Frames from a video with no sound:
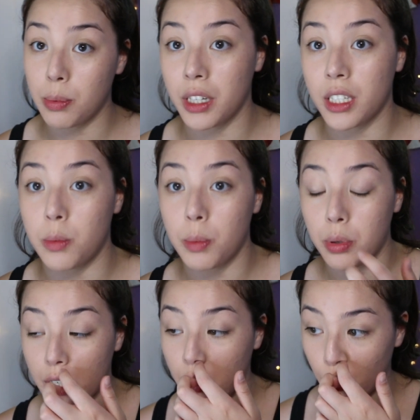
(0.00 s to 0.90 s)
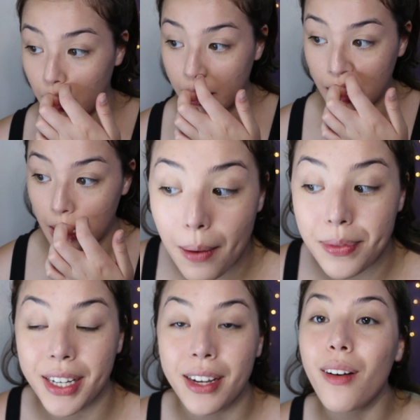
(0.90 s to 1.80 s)
because it's been pretty cold lately. I'm
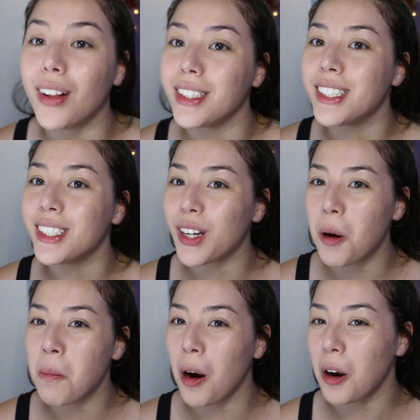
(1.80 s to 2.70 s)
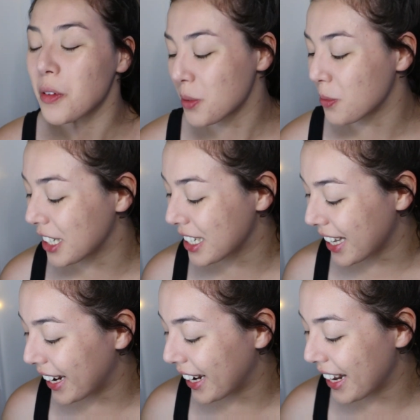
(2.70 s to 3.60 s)
taking Ollie to the dog park, which I'm really
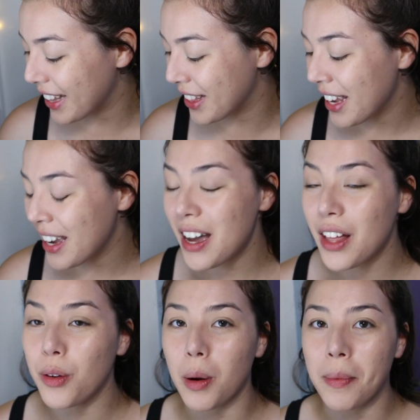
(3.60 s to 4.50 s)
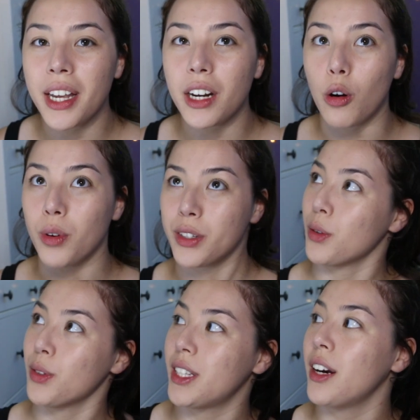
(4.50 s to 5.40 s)
excited. And the woman that always
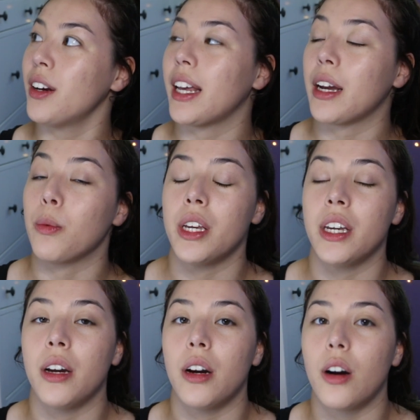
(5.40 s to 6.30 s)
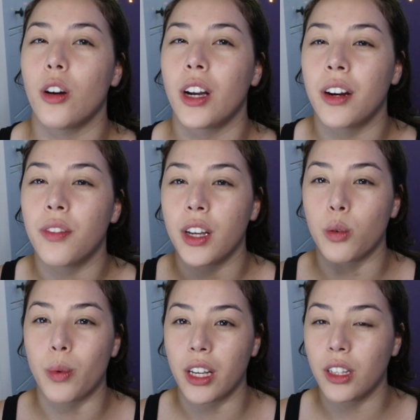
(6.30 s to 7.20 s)
goes there, like we are kind of like
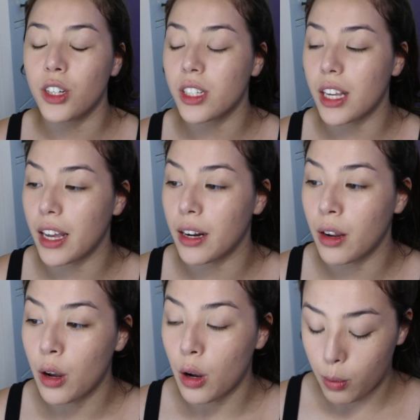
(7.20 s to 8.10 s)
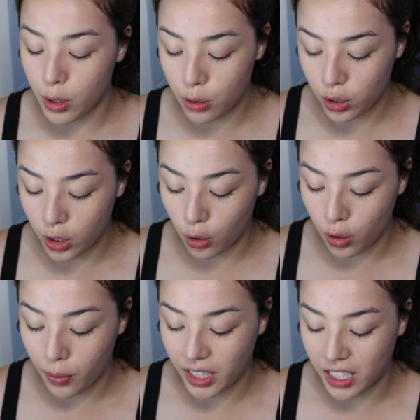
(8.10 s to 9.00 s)
the regulars, and we usually go
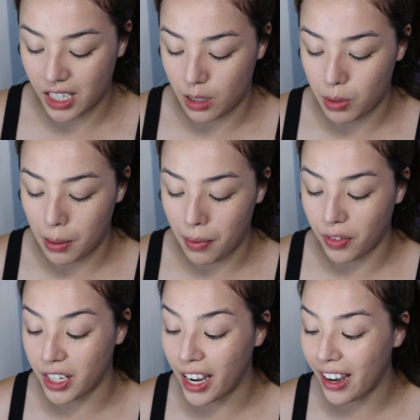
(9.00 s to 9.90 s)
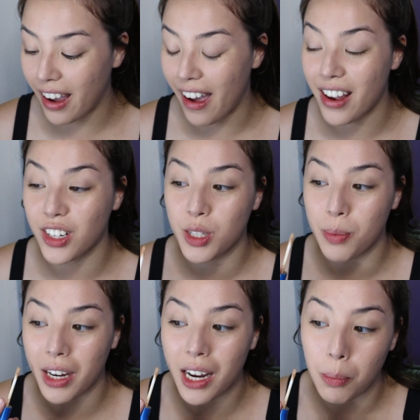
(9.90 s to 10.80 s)
there around like 6 p.m. every day. And she's
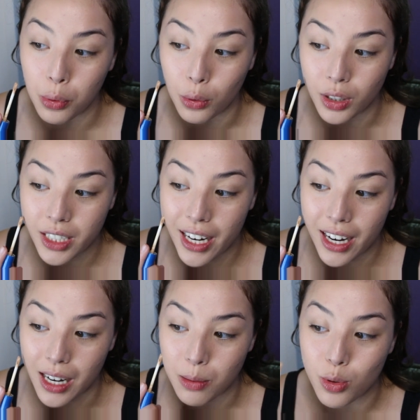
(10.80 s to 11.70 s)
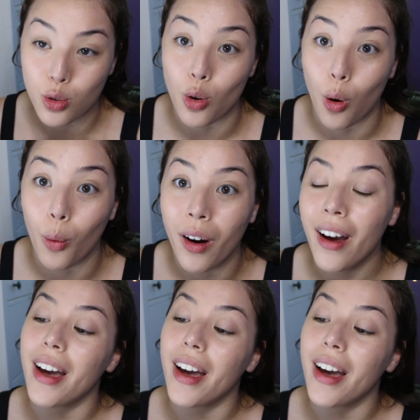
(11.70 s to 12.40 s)
bringing a pool today, and I am so